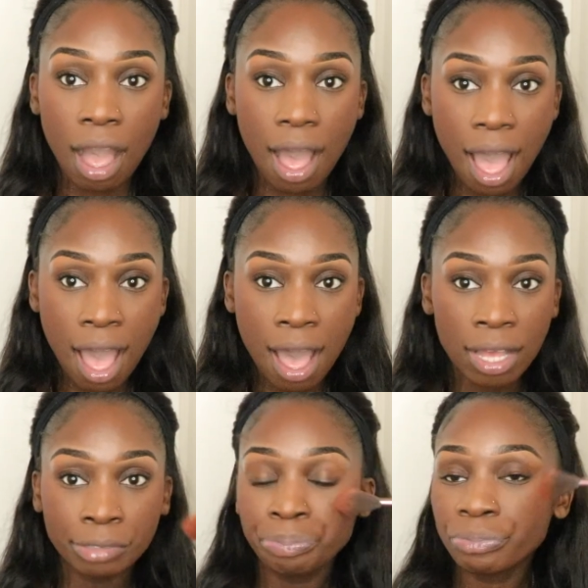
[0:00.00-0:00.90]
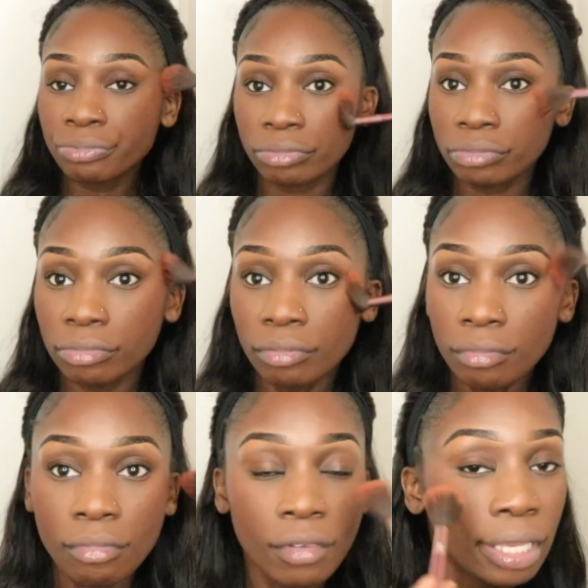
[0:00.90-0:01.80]
Ah!
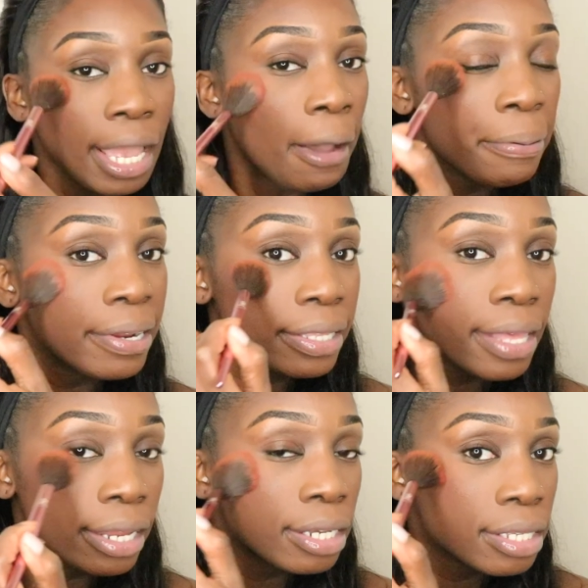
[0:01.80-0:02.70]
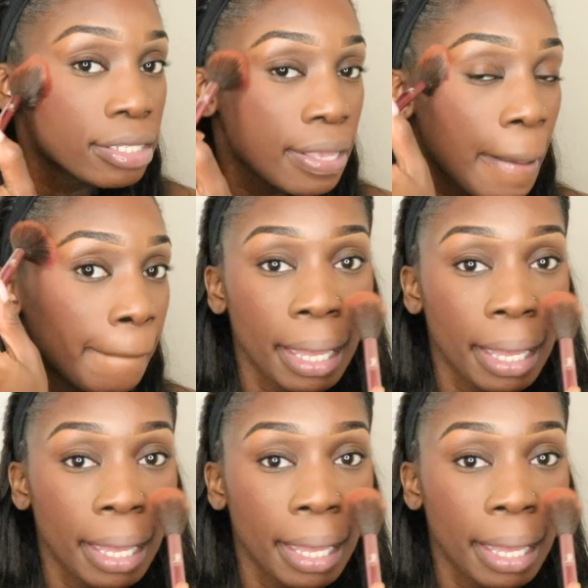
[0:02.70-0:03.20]
Look how pretty that is.